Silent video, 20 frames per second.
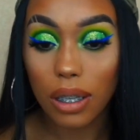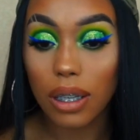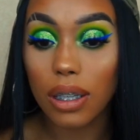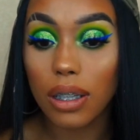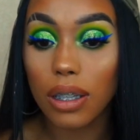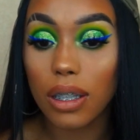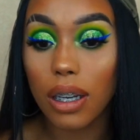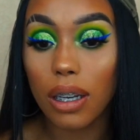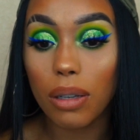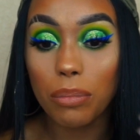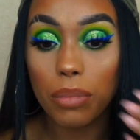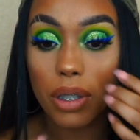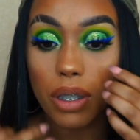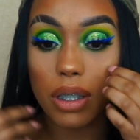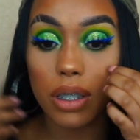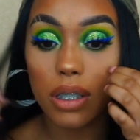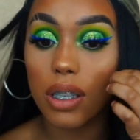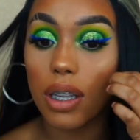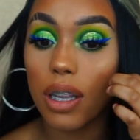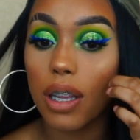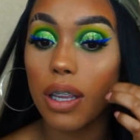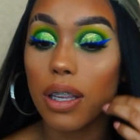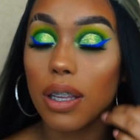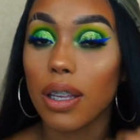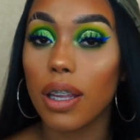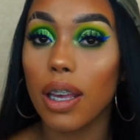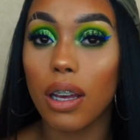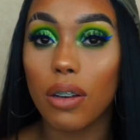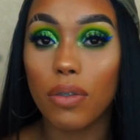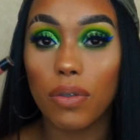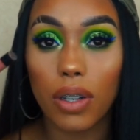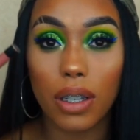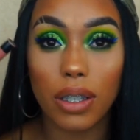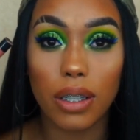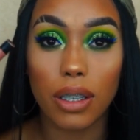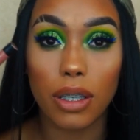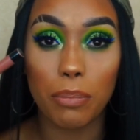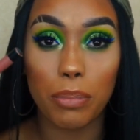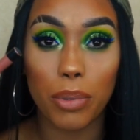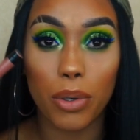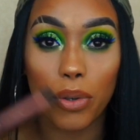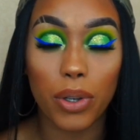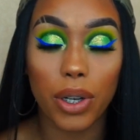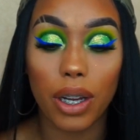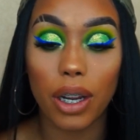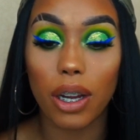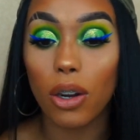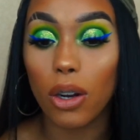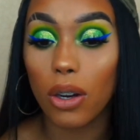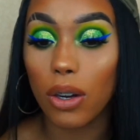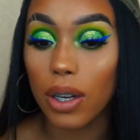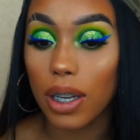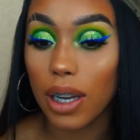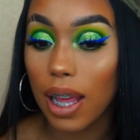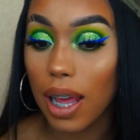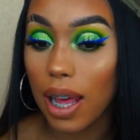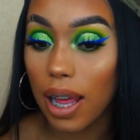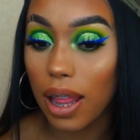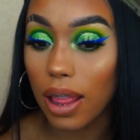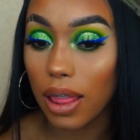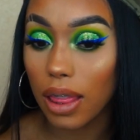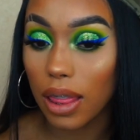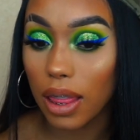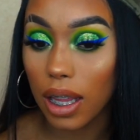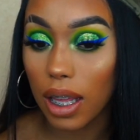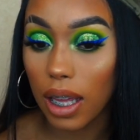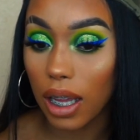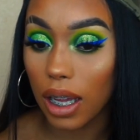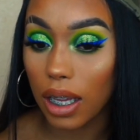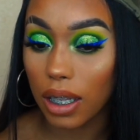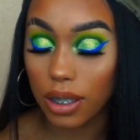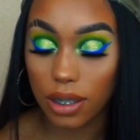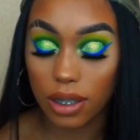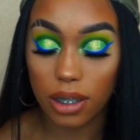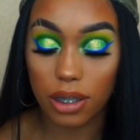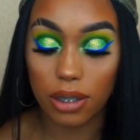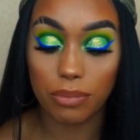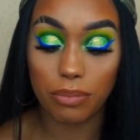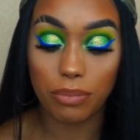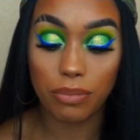And then I'm gonna take Kat Von D Bow and Arrow and add that.